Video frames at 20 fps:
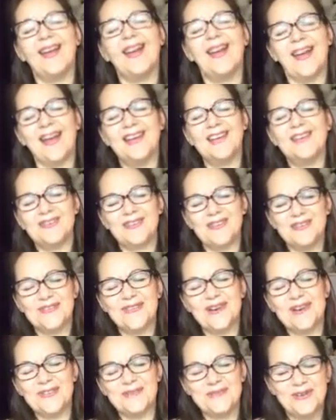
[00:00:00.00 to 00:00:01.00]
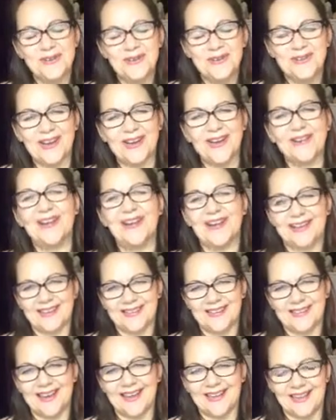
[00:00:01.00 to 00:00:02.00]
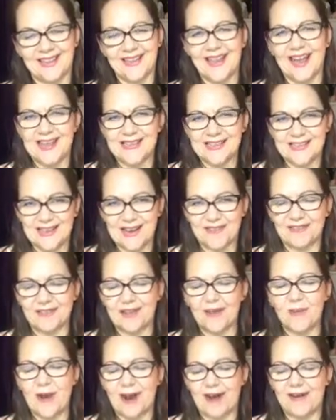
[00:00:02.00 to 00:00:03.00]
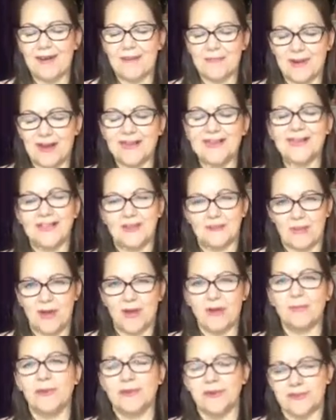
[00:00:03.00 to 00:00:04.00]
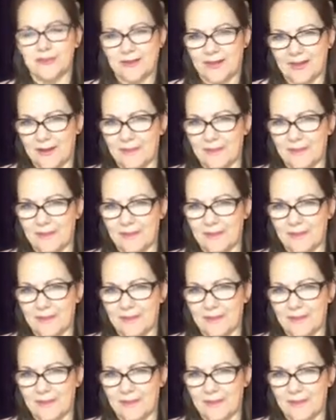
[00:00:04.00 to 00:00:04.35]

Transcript: It does very much so, yes. Yeah, I think that is definitely where I'm at the moment, yeah.